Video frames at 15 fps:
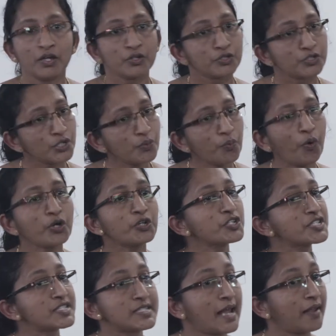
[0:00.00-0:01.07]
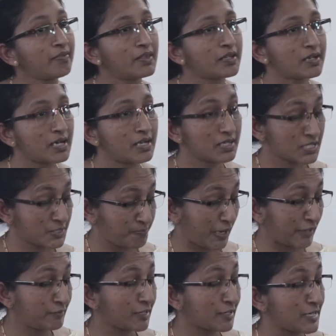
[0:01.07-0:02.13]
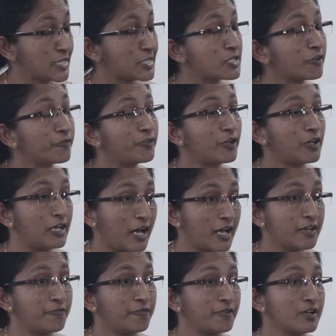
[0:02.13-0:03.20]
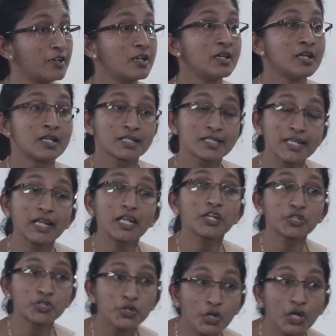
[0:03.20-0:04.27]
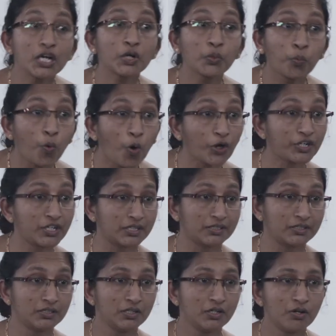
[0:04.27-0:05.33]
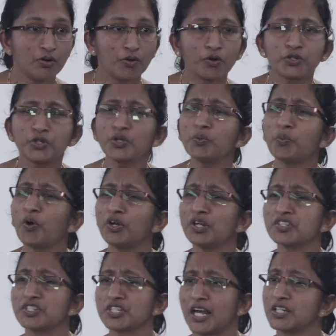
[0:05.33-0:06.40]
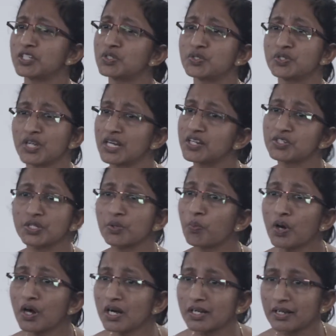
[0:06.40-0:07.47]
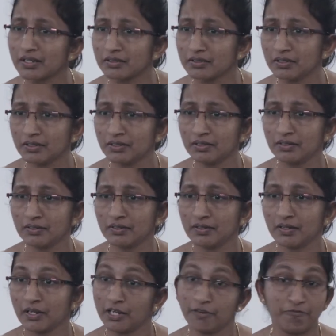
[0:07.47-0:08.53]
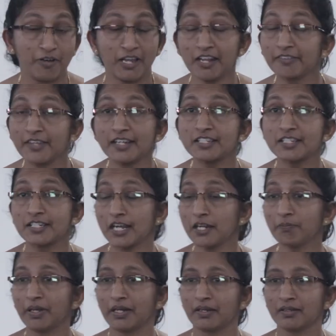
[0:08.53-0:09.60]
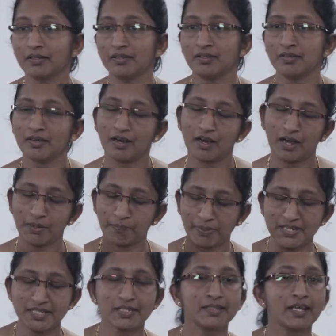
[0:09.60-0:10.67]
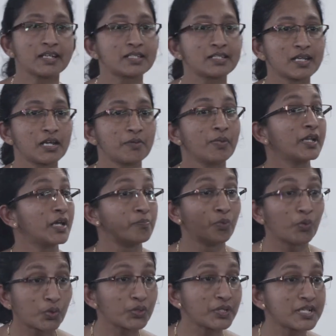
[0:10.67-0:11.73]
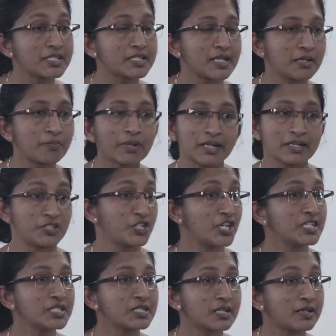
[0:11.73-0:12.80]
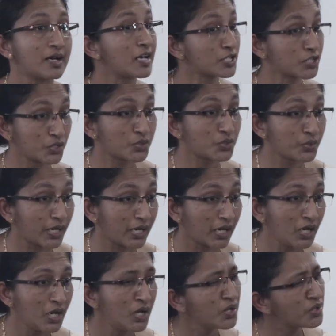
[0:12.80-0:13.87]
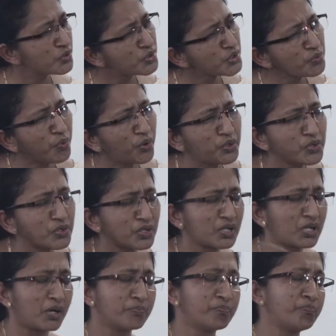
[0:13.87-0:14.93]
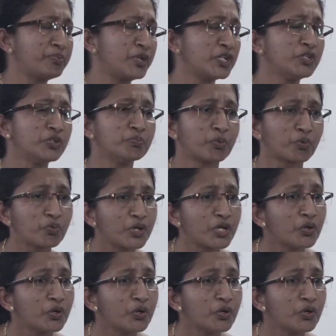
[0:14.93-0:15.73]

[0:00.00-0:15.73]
do you want to spend the rest of your life selling sugared water, or do you want a chance to change the world? He fell at that statement. I present that statement, I borrow that statement, I change it and ask you today, do you want to continue brooding